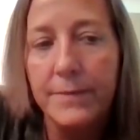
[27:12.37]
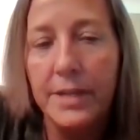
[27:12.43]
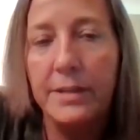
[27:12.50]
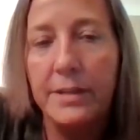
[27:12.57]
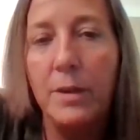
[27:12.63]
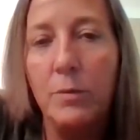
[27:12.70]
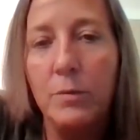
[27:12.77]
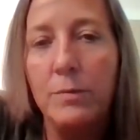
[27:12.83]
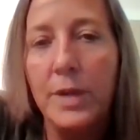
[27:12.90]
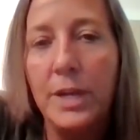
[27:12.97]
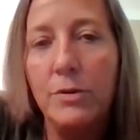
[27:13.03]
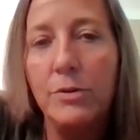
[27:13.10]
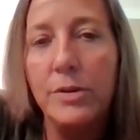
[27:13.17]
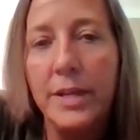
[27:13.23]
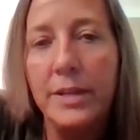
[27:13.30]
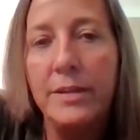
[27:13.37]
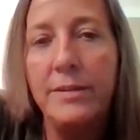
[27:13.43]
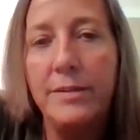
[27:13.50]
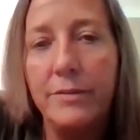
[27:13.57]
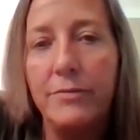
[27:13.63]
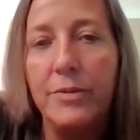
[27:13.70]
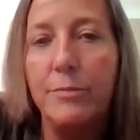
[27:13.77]
like they they
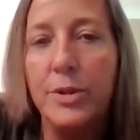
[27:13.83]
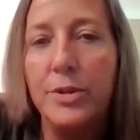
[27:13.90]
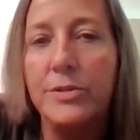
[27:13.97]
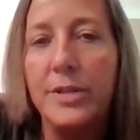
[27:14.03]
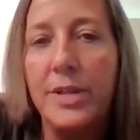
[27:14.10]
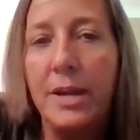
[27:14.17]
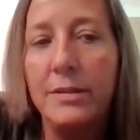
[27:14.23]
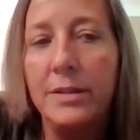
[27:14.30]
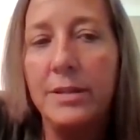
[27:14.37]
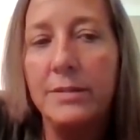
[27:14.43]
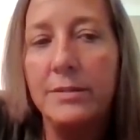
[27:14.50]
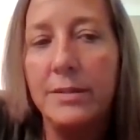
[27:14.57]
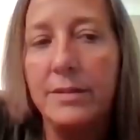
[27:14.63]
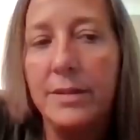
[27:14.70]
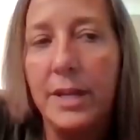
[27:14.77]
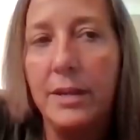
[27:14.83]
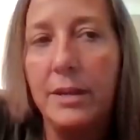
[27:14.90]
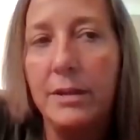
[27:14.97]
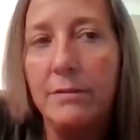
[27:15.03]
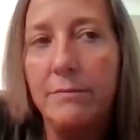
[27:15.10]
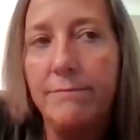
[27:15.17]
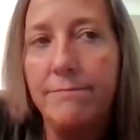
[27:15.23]
created different personalities that they
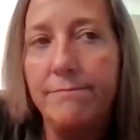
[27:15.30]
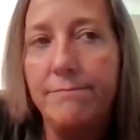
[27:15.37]
could